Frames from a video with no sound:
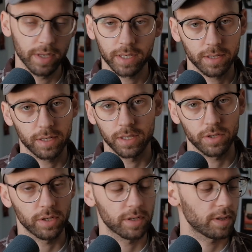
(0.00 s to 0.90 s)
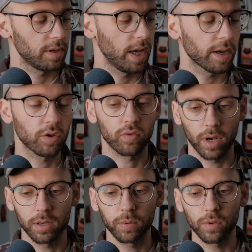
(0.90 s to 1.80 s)
this is just
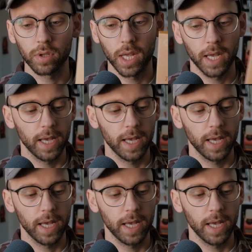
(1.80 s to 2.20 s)
incredible.